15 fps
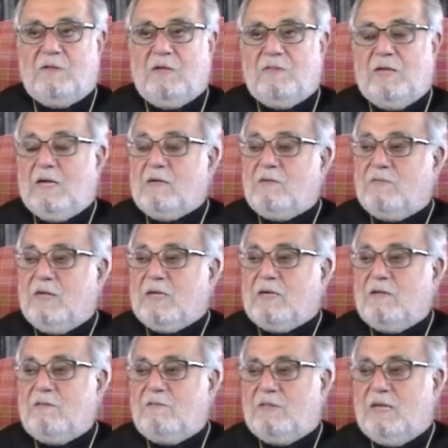
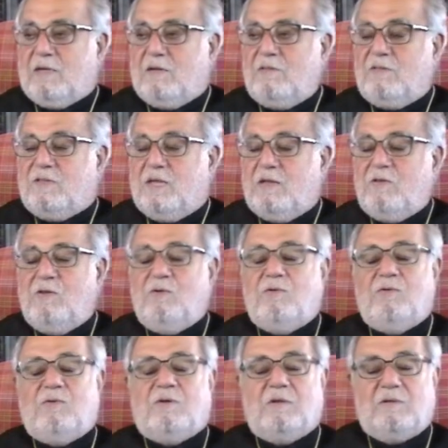they
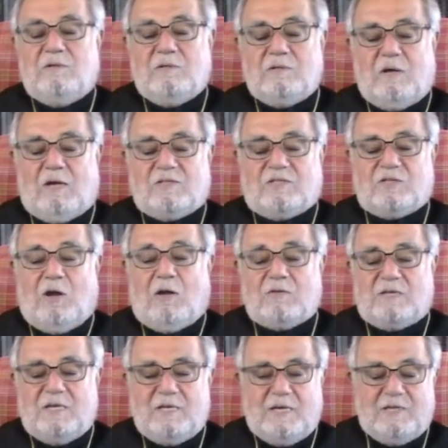continued
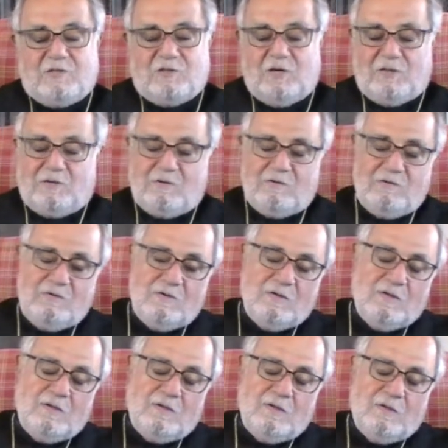assaulting each other,
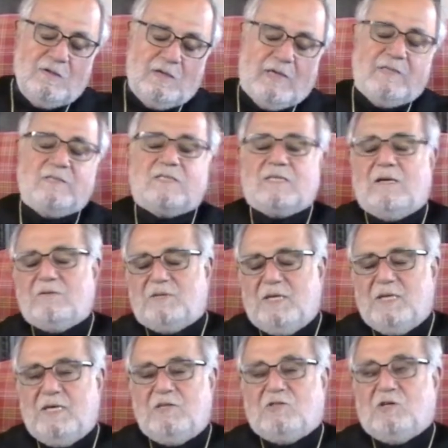
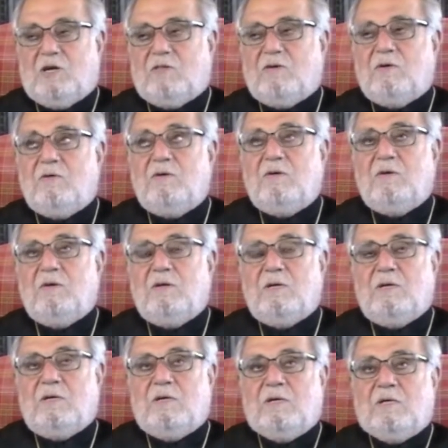insulting each other,
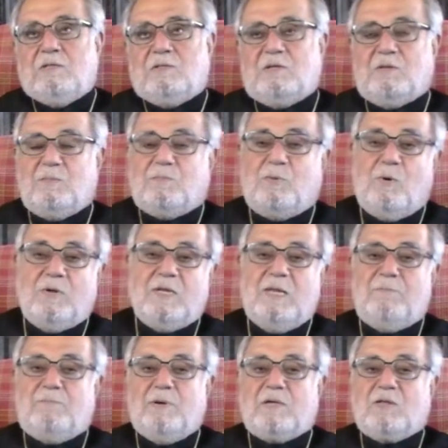to the point
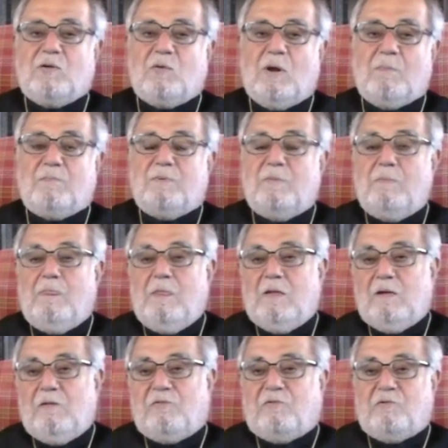he picked her up
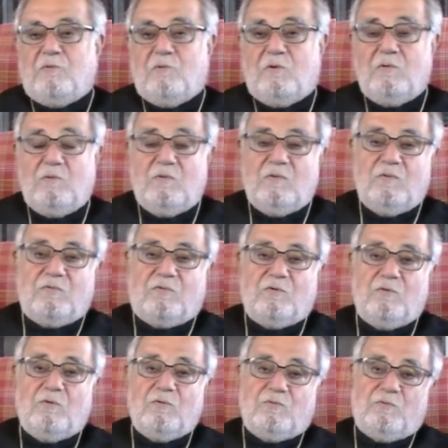and threw
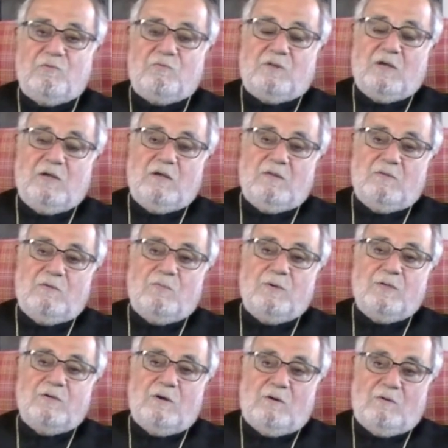her through the
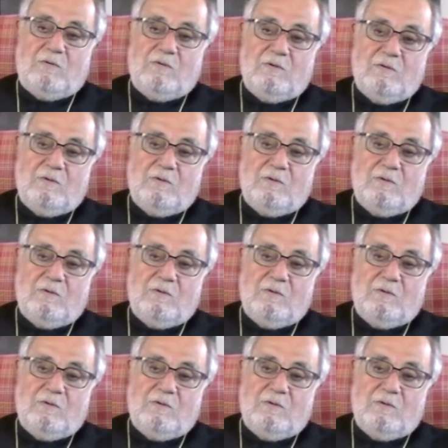window.